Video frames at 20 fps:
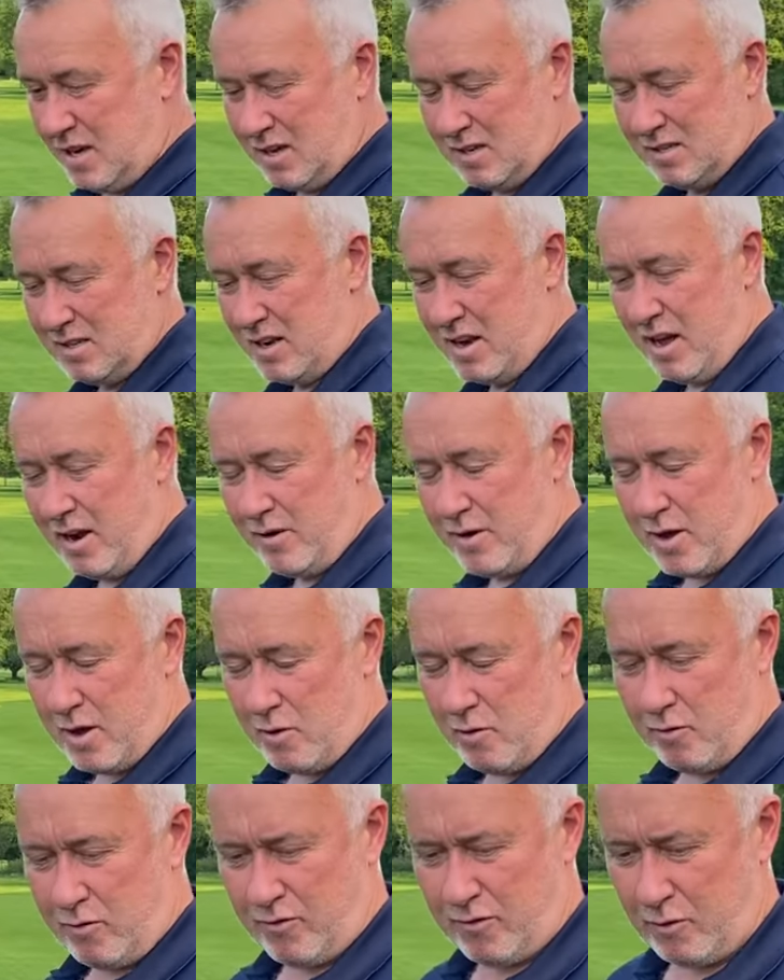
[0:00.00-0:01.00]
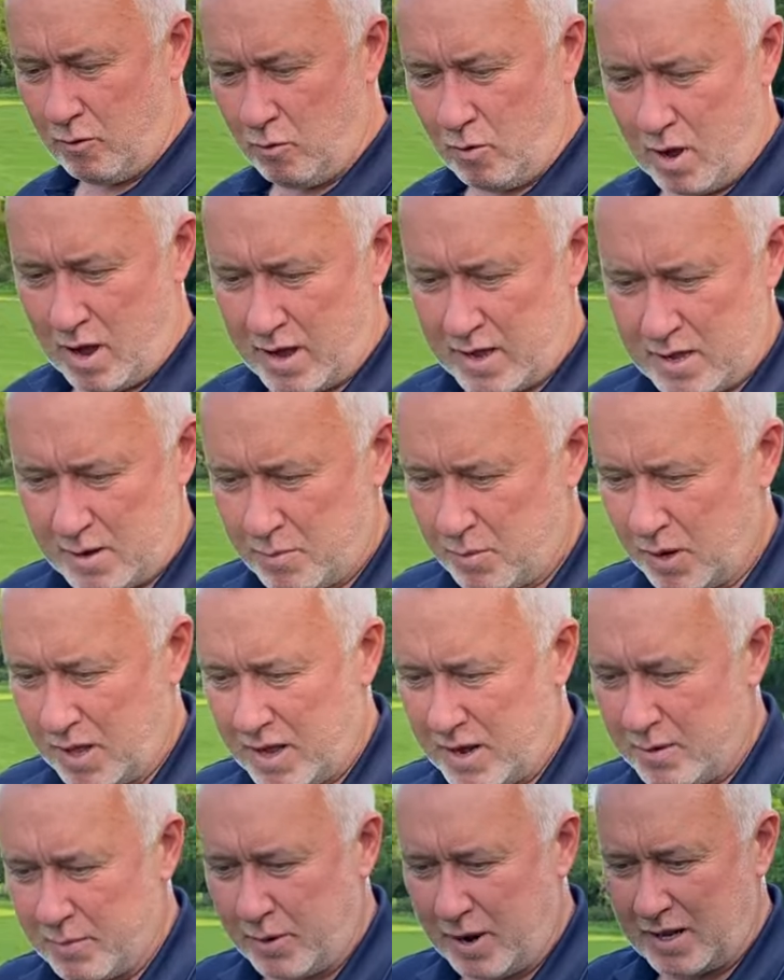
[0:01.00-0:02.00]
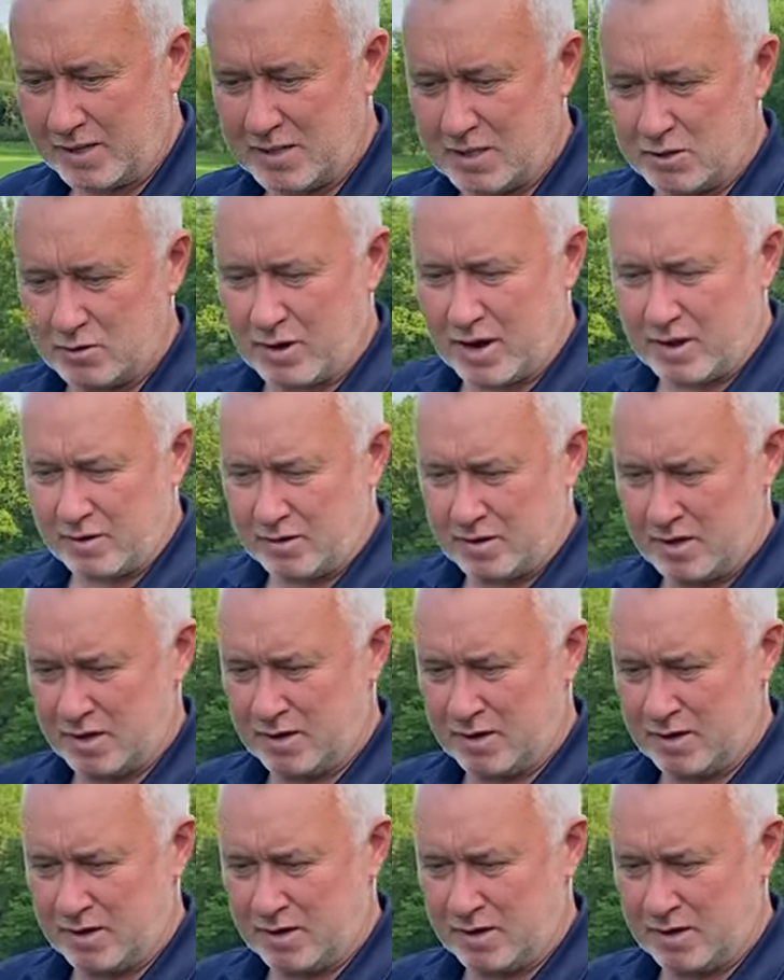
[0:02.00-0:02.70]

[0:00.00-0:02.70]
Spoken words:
scenario for why you're playing a practice round.